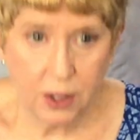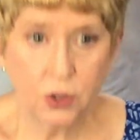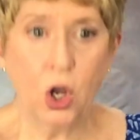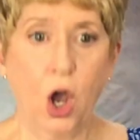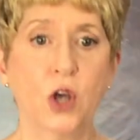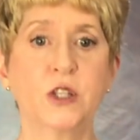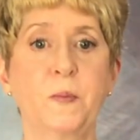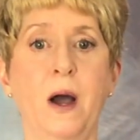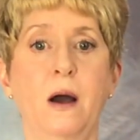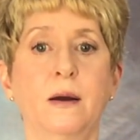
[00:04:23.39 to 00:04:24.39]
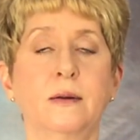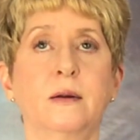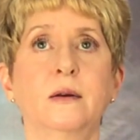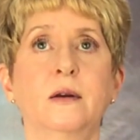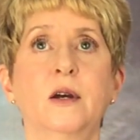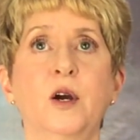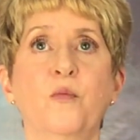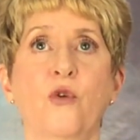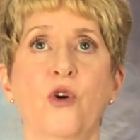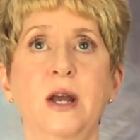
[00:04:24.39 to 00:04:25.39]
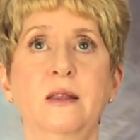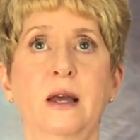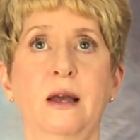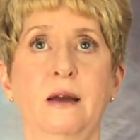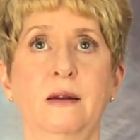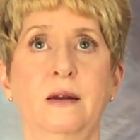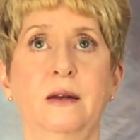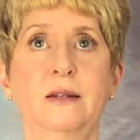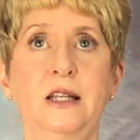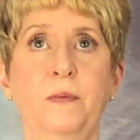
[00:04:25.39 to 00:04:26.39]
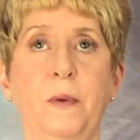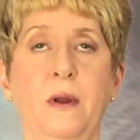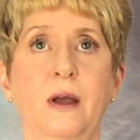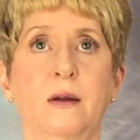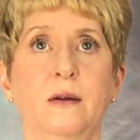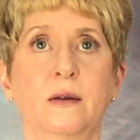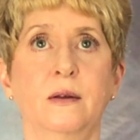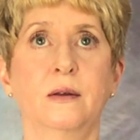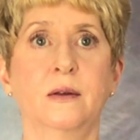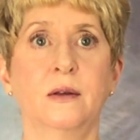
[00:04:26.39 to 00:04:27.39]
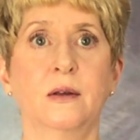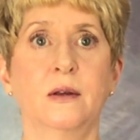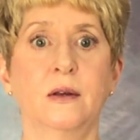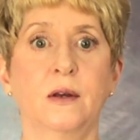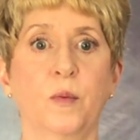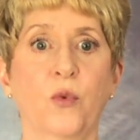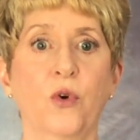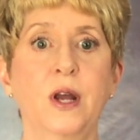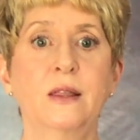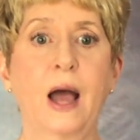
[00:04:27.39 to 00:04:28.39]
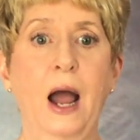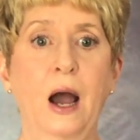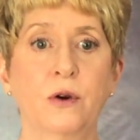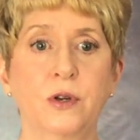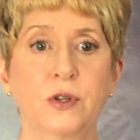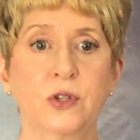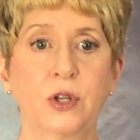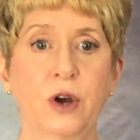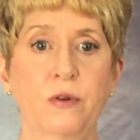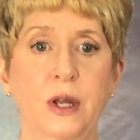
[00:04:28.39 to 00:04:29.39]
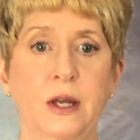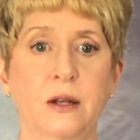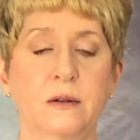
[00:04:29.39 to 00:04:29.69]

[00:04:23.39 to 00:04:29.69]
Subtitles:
Tall spine. Breathe in deeply. Breathe out slowly.